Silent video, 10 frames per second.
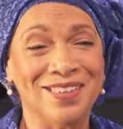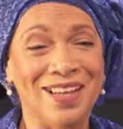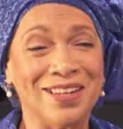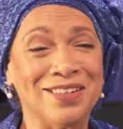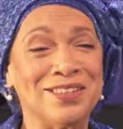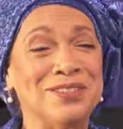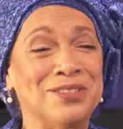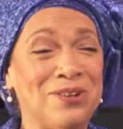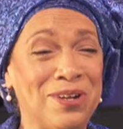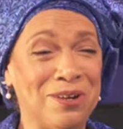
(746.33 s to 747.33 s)
I could
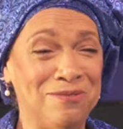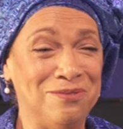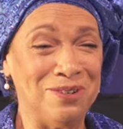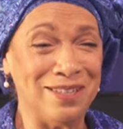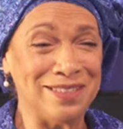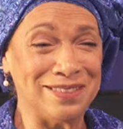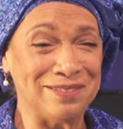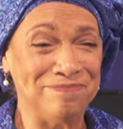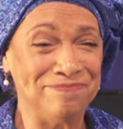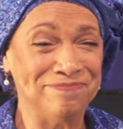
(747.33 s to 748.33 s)
enjoy her
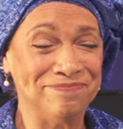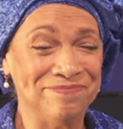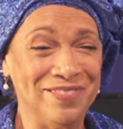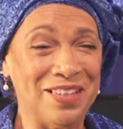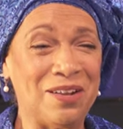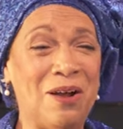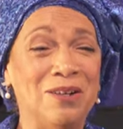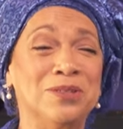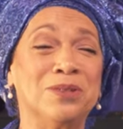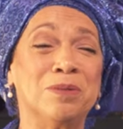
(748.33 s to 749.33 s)
voice. And they
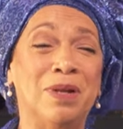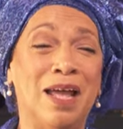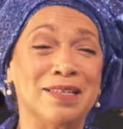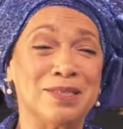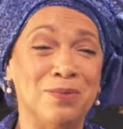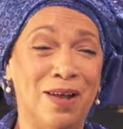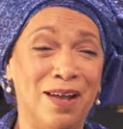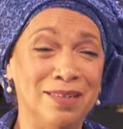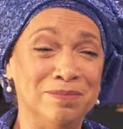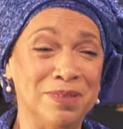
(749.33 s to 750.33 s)
called her the Black
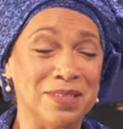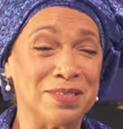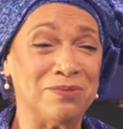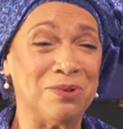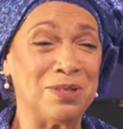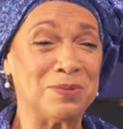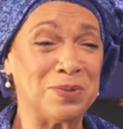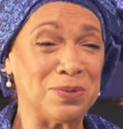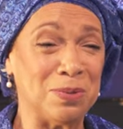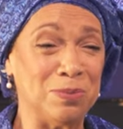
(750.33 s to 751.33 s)
Swan because the voice
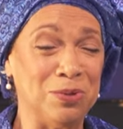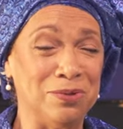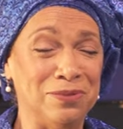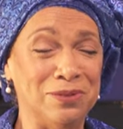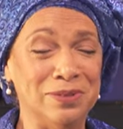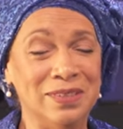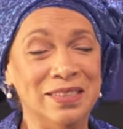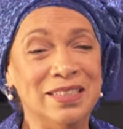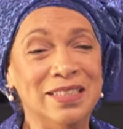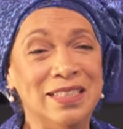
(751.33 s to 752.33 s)
was so beautiful.
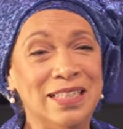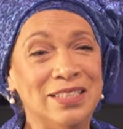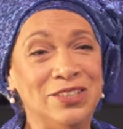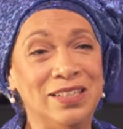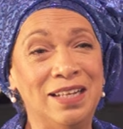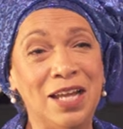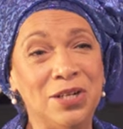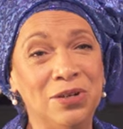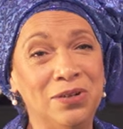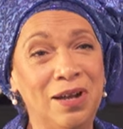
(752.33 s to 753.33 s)
She
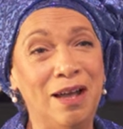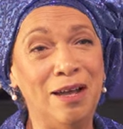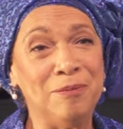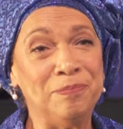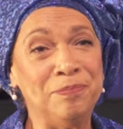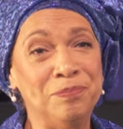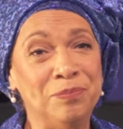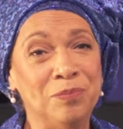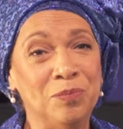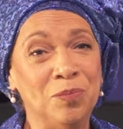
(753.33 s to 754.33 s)
later um,
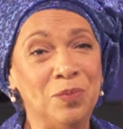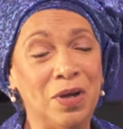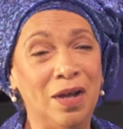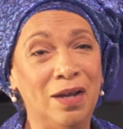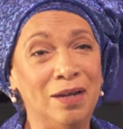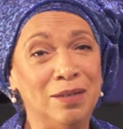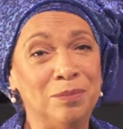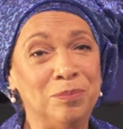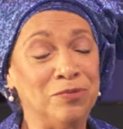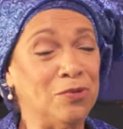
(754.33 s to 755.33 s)
uh,
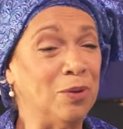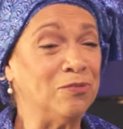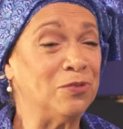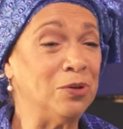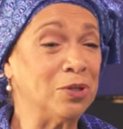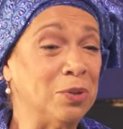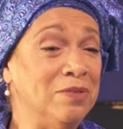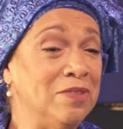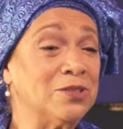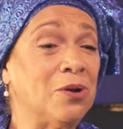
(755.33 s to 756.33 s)
performed for
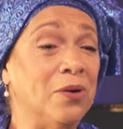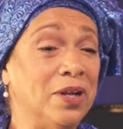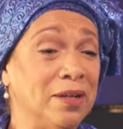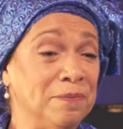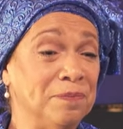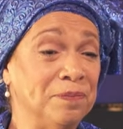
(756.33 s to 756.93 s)
Queen Victoria.